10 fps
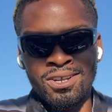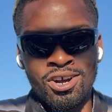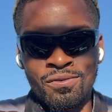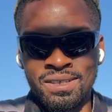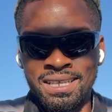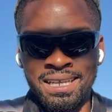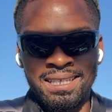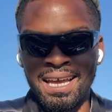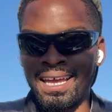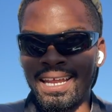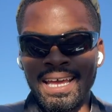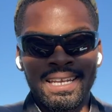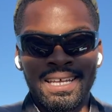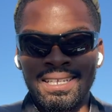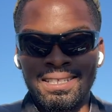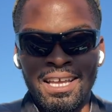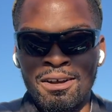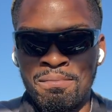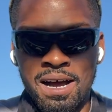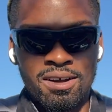don't overthink that. It ain't nothing to think
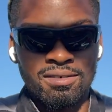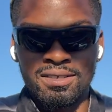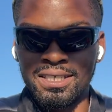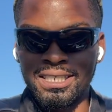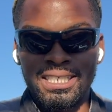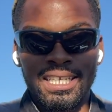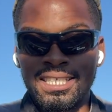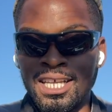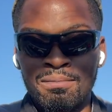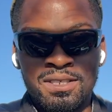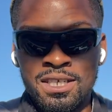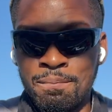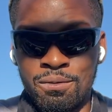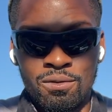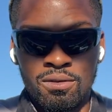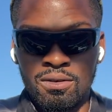about. Shit, something simple.